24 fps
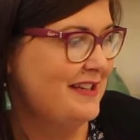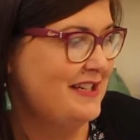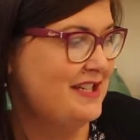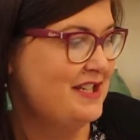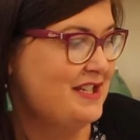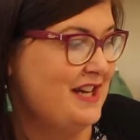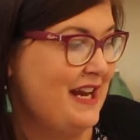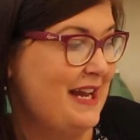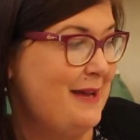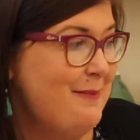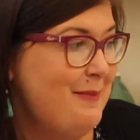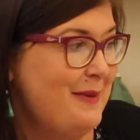
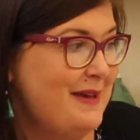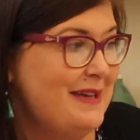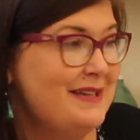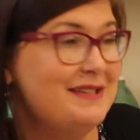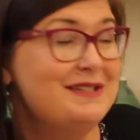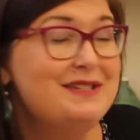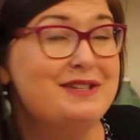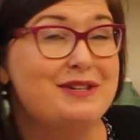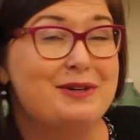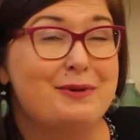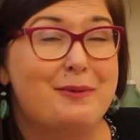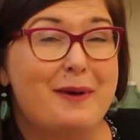shape
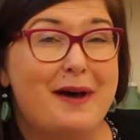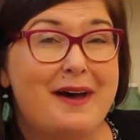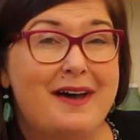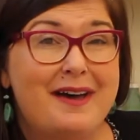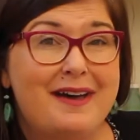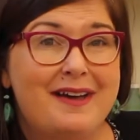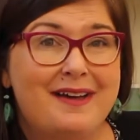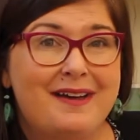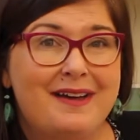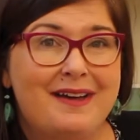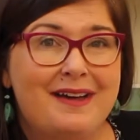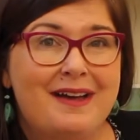into a
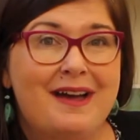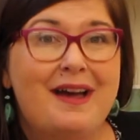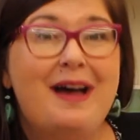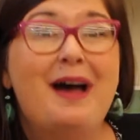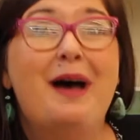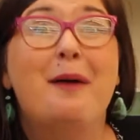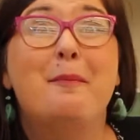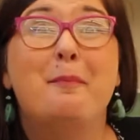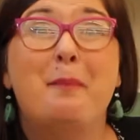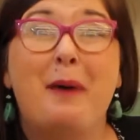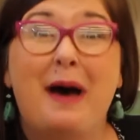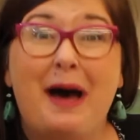
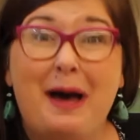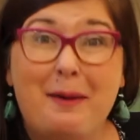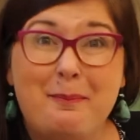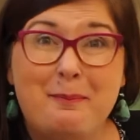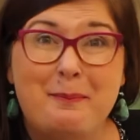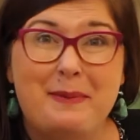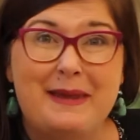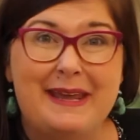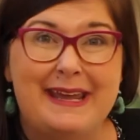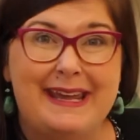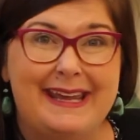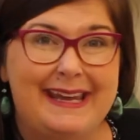
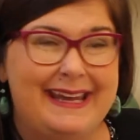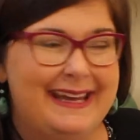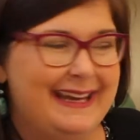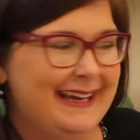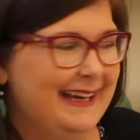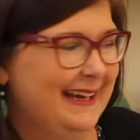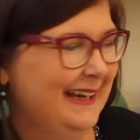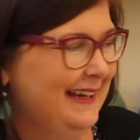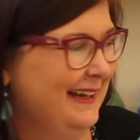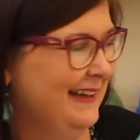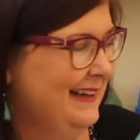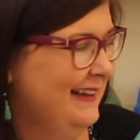
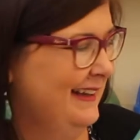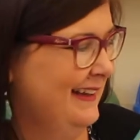puppy.